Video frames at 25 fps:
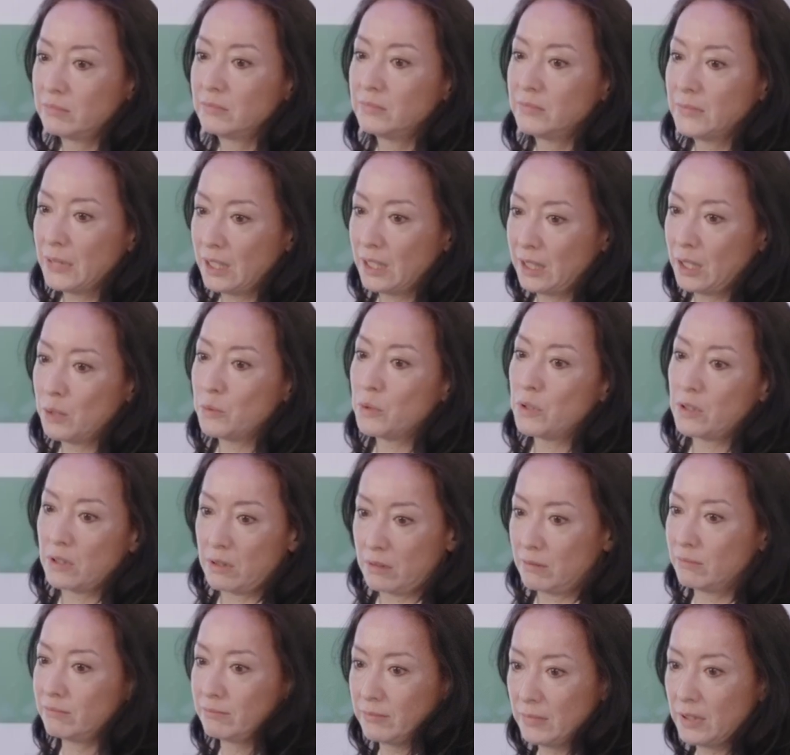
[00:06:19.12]
that there
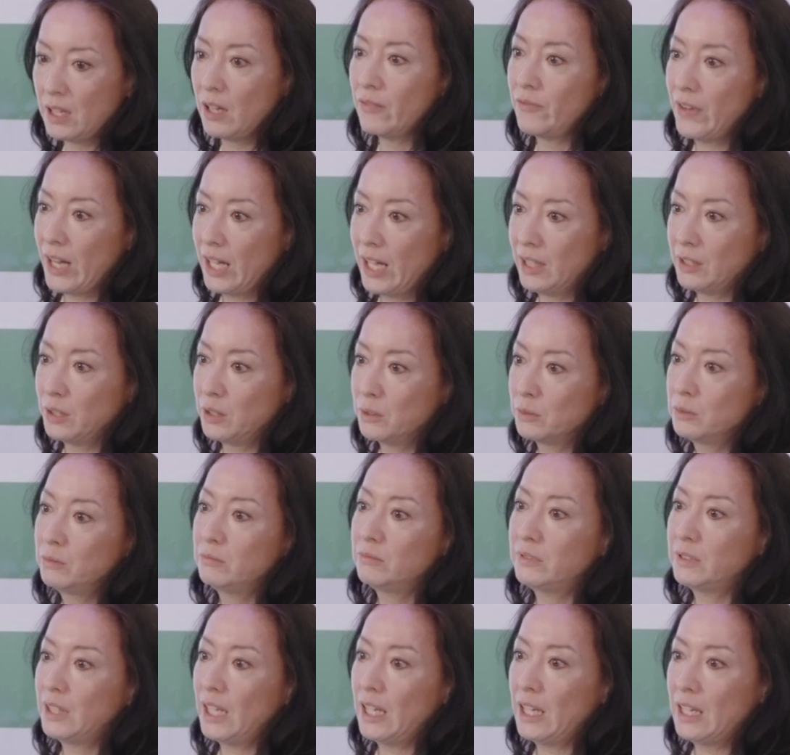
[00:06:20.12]
was a value.
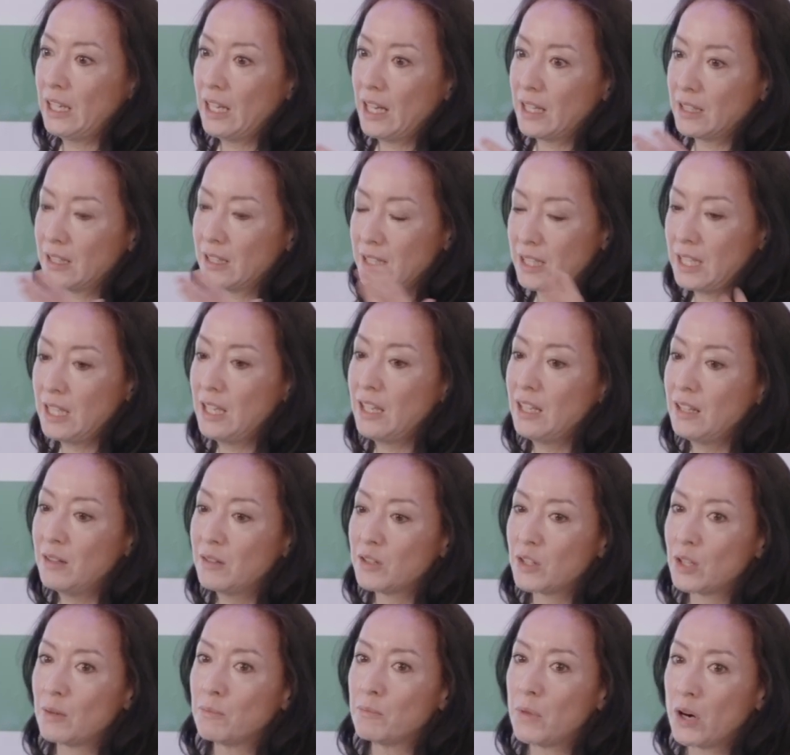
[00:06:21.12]
They had seen
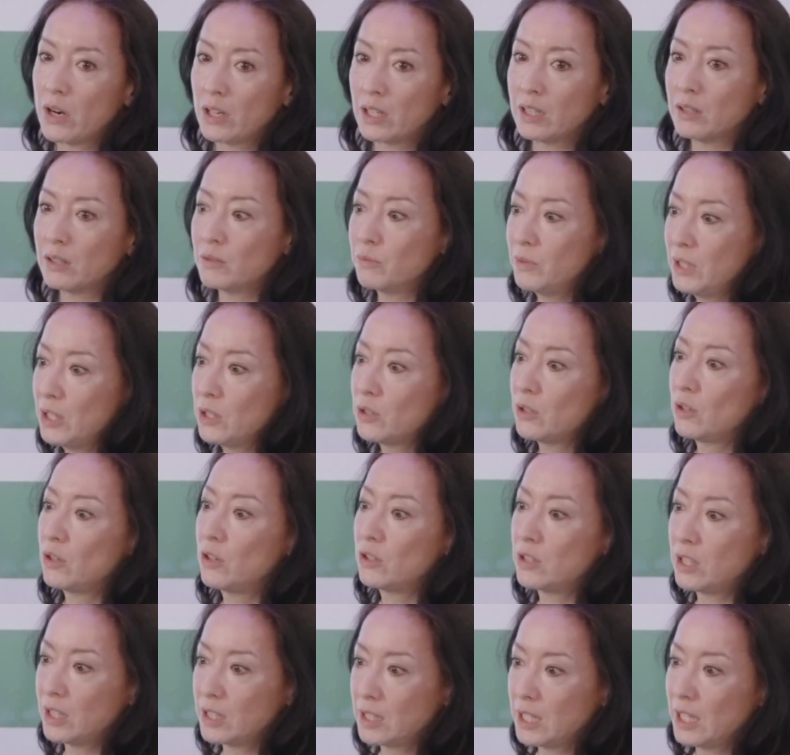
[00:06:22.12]
some market
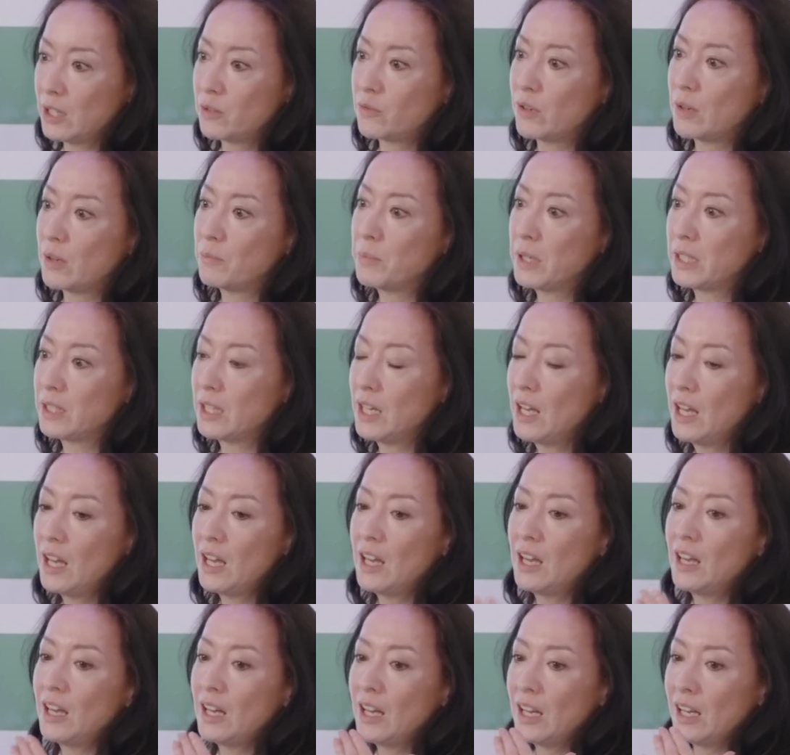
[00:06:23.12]
research, etc. But
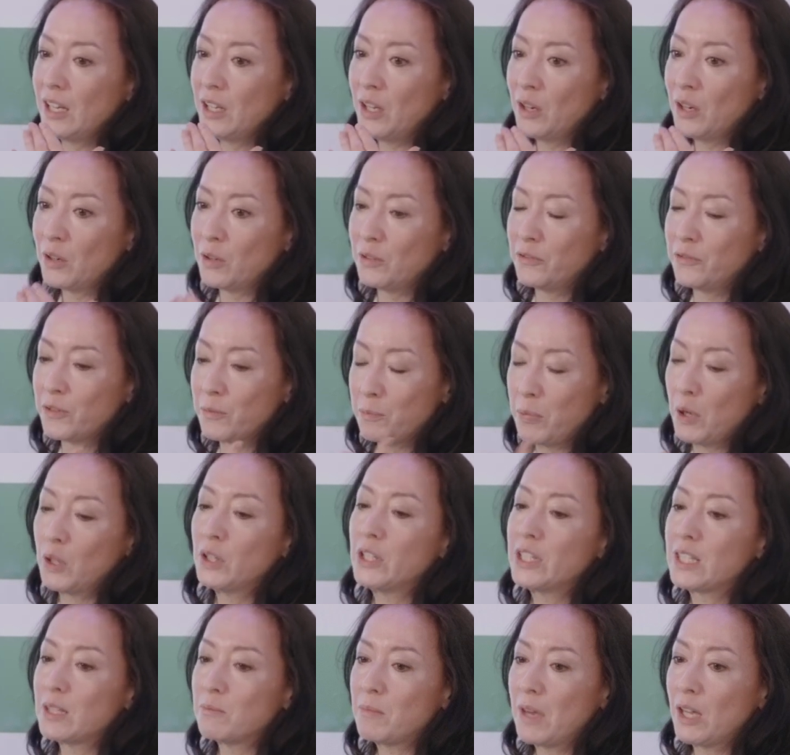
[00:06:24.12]
for
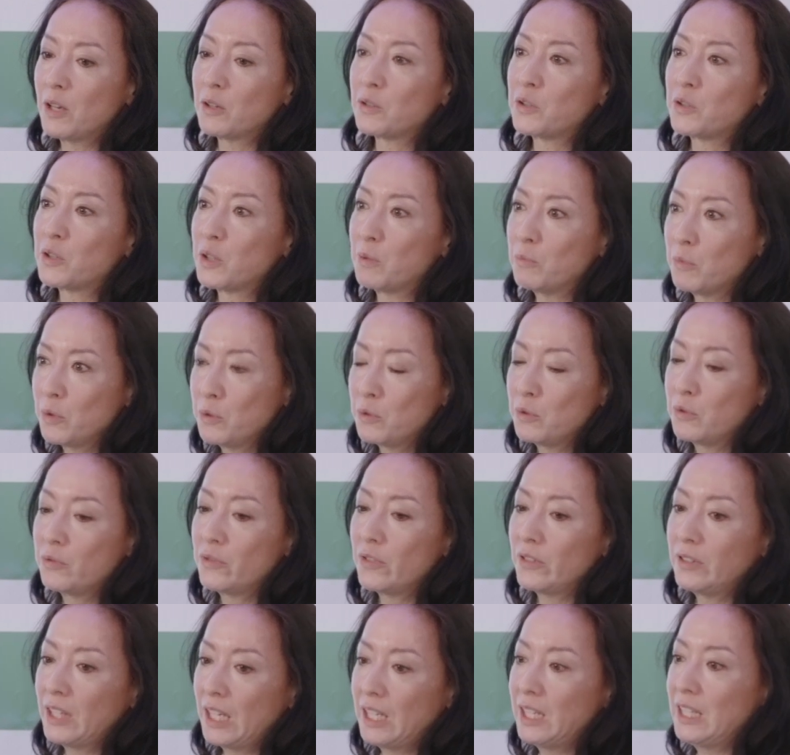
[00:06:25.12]
policymakers to move,
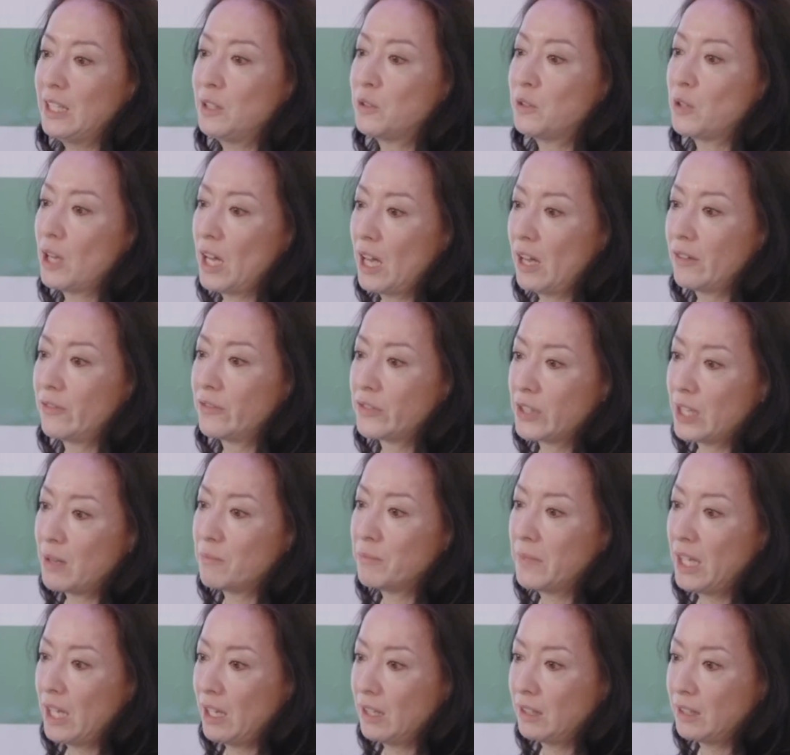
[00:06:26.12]
they need to have
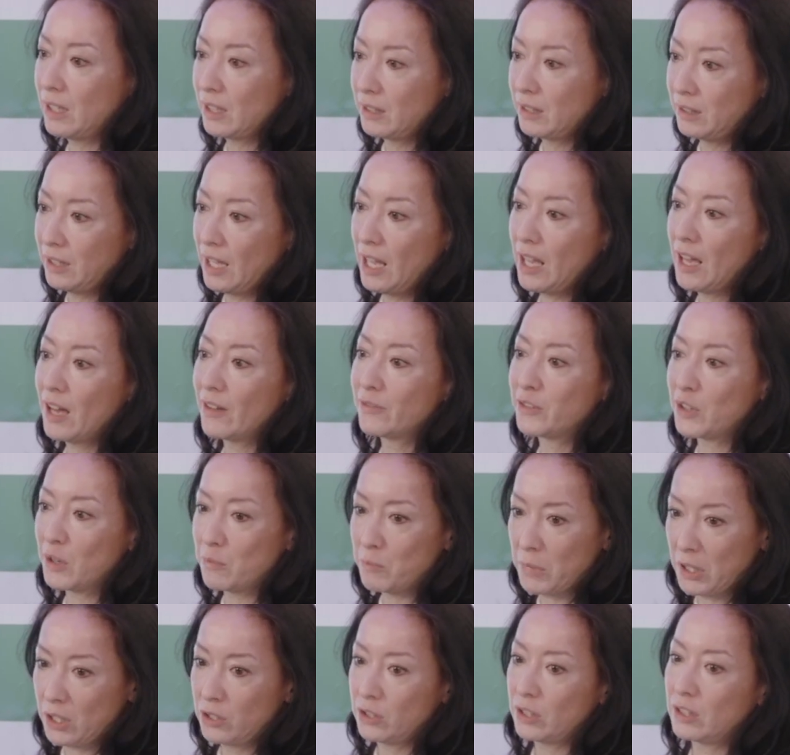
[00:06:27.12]
something that they have
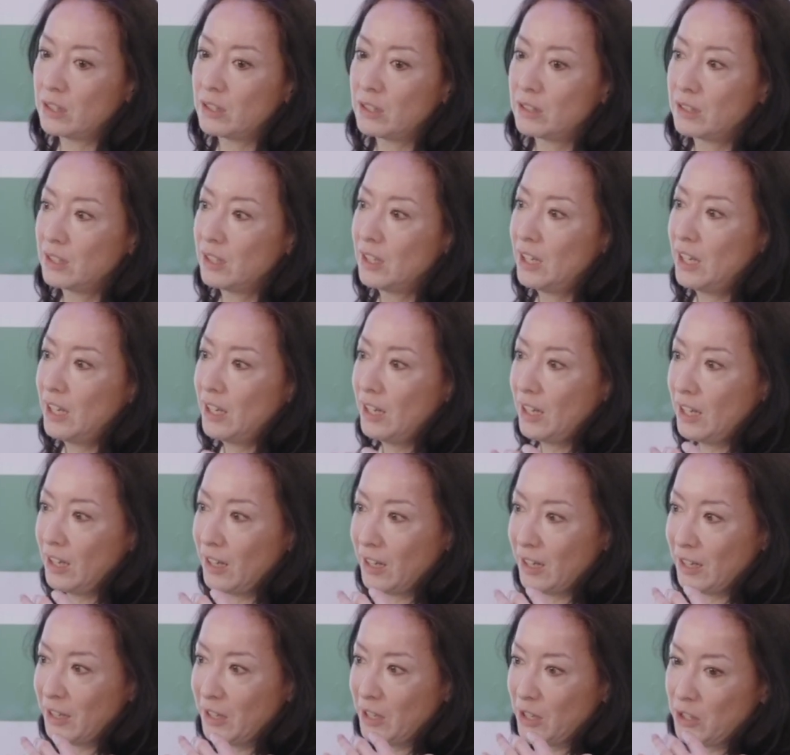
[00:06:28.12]
commissioned,
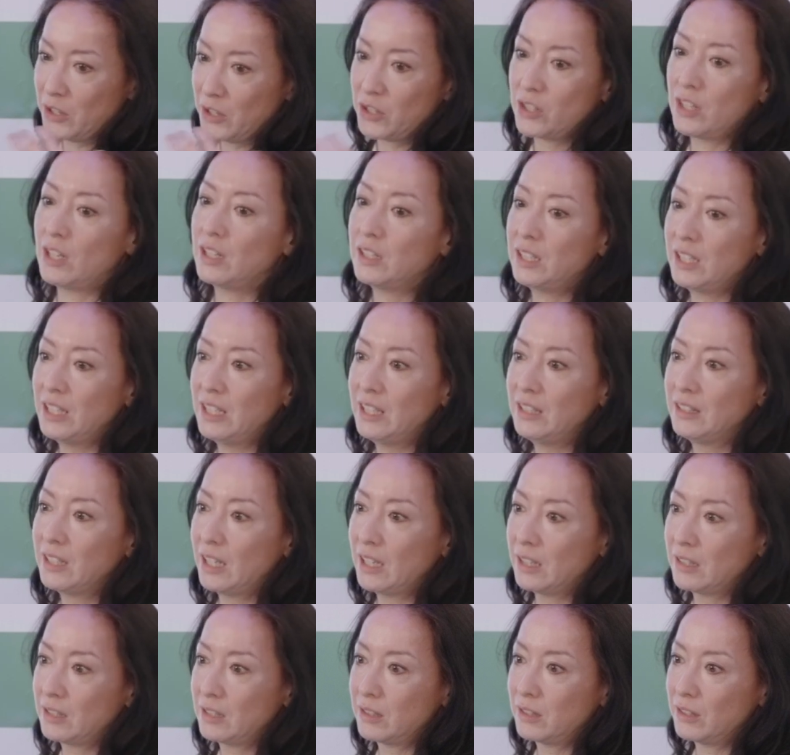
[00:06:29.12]
a study
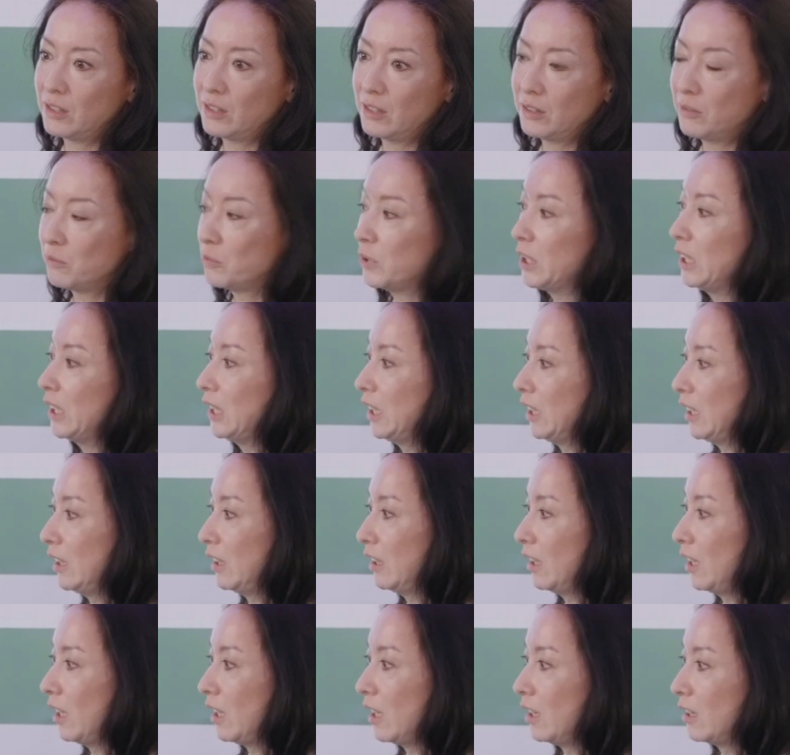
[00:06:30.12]
that
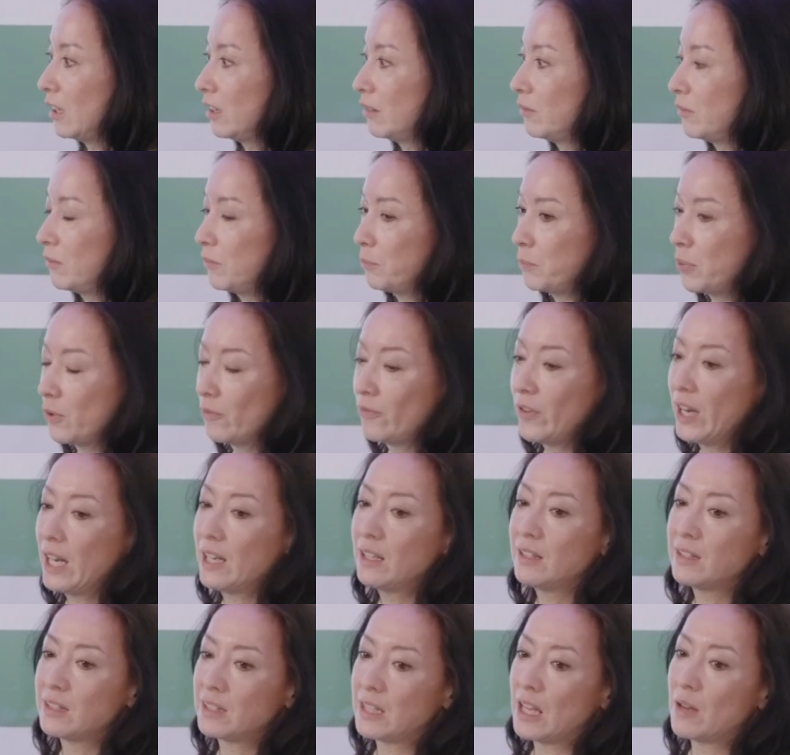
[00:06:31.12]
really
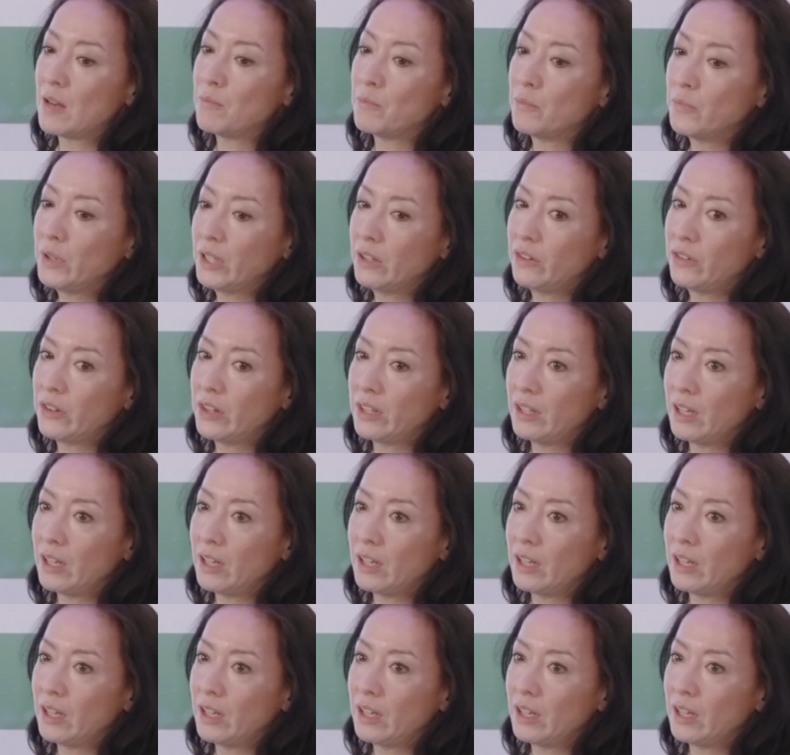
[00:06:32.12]
provides them with